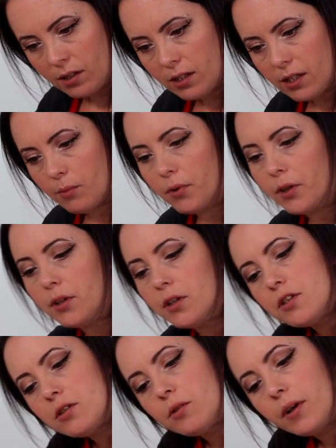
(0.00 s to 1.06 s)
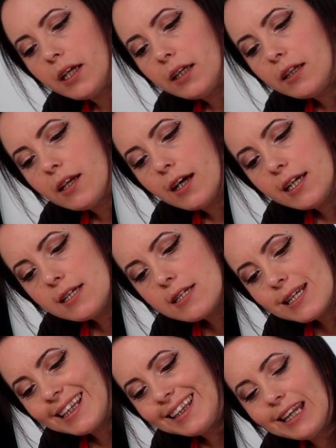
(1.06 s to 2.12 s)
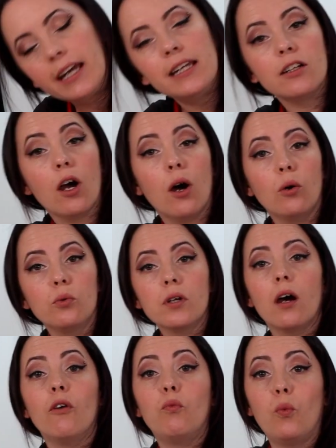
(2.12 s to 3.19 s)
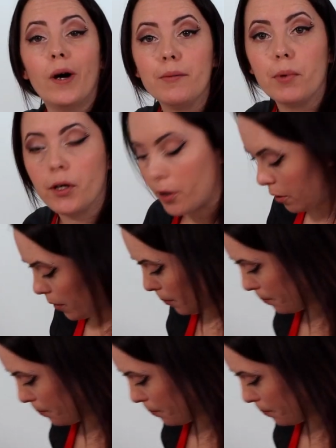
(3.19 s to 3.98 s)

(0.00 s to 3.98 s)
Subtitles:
And then we're going to do a nice light coat of white buttercream.